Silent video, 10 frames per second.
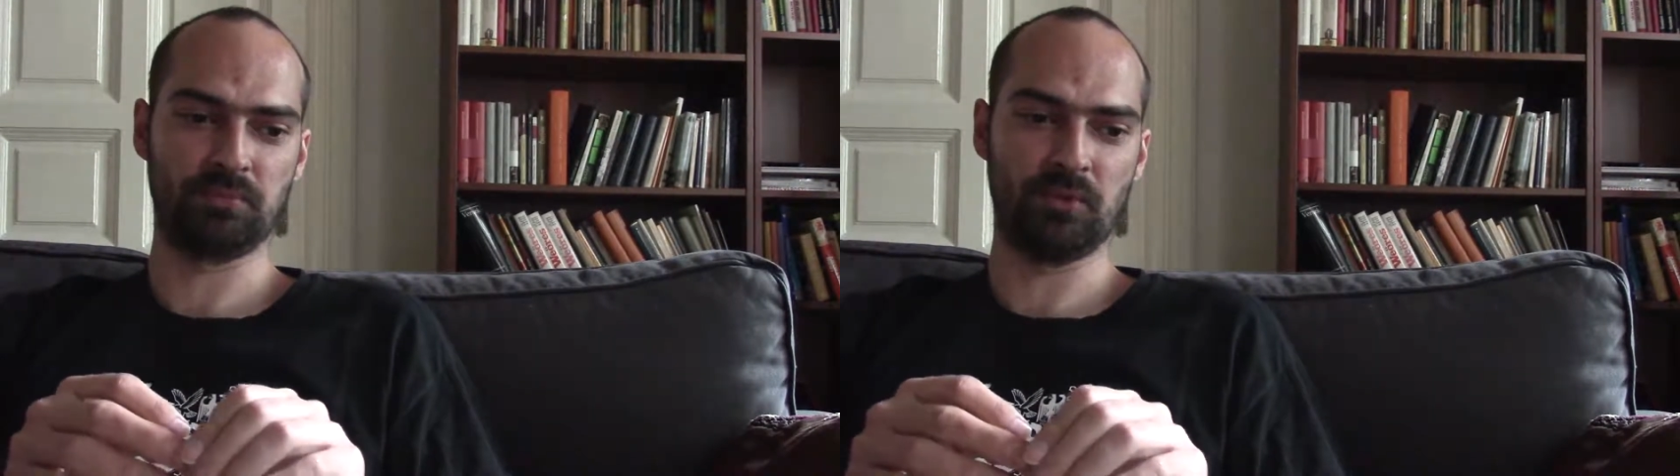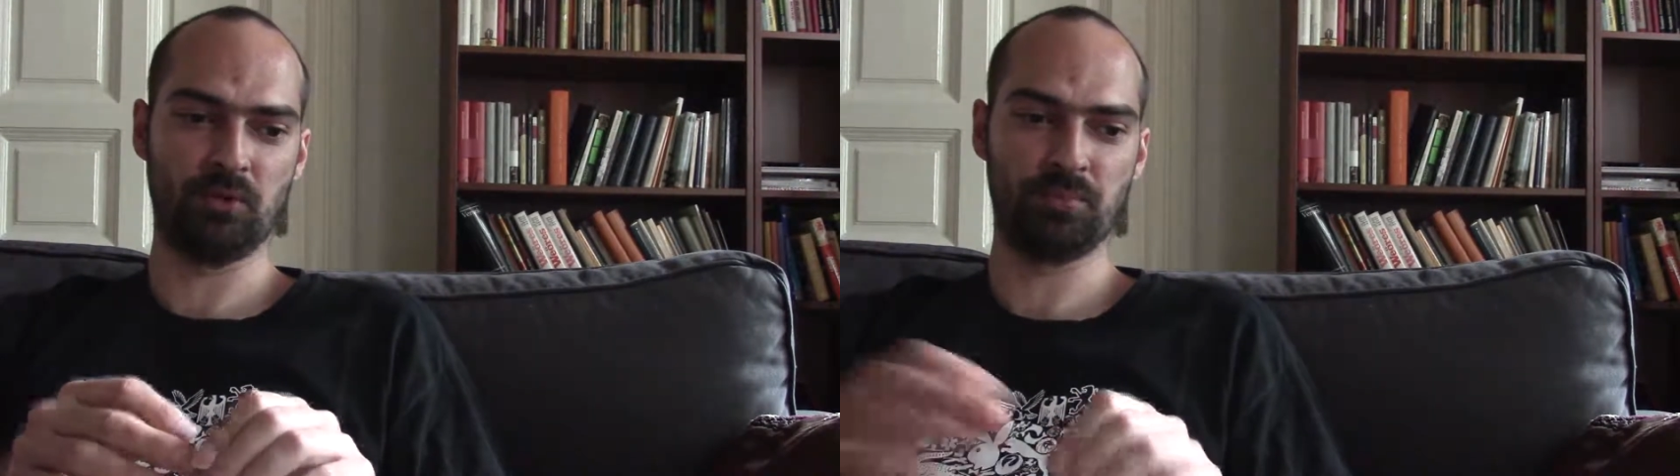
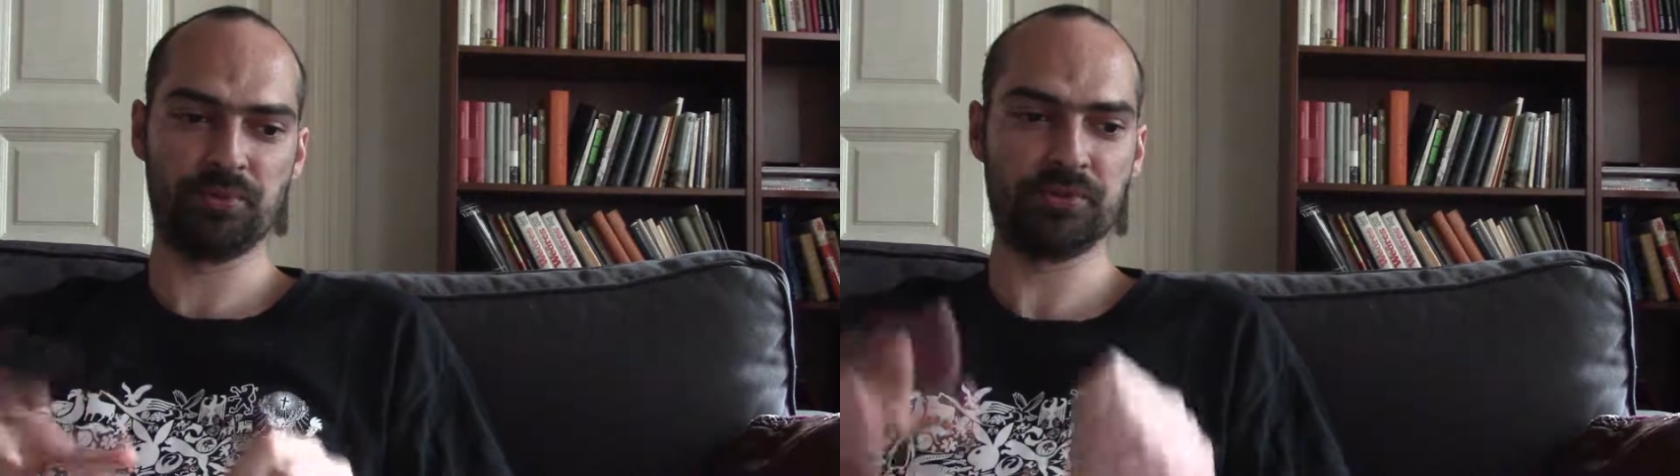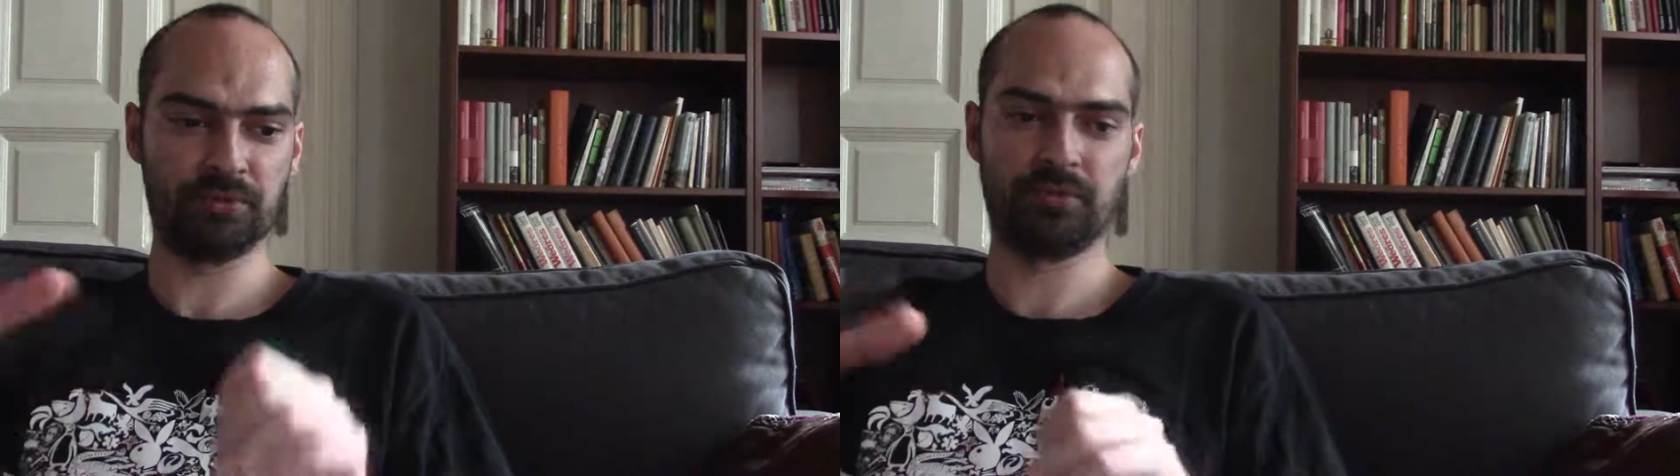
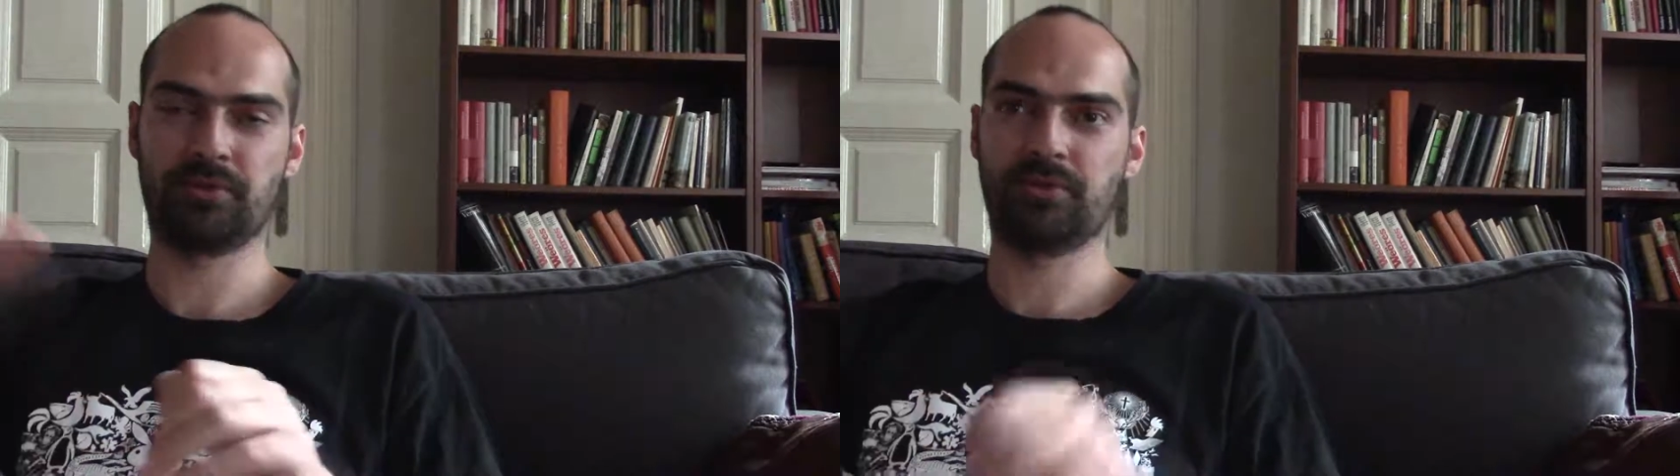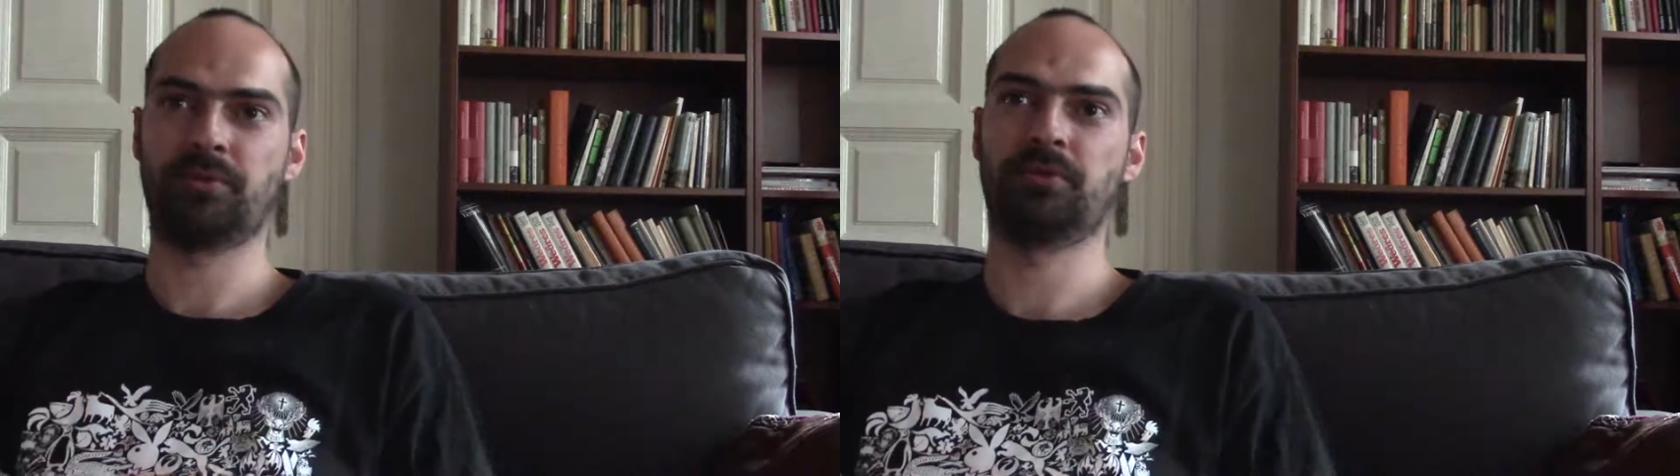open
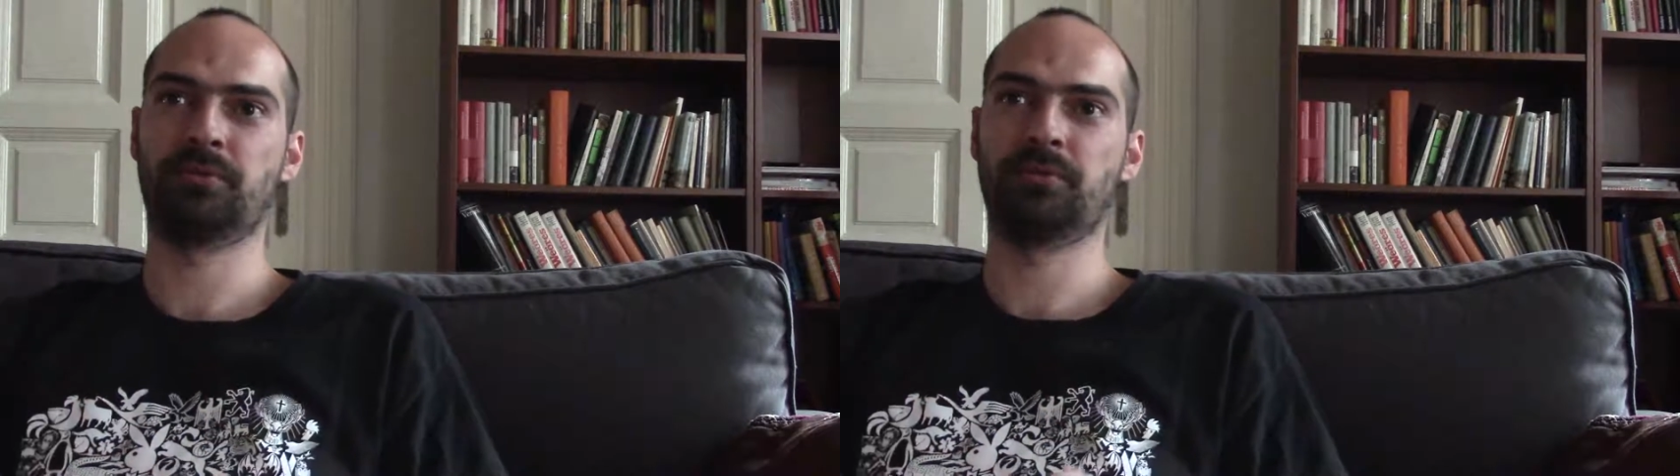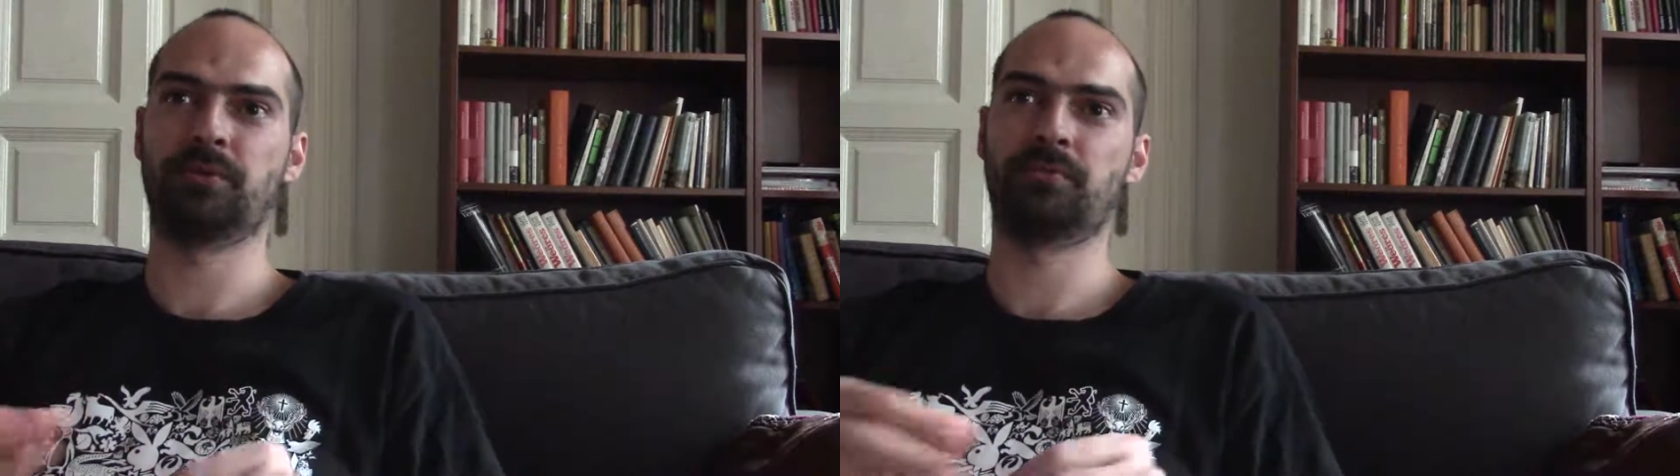source software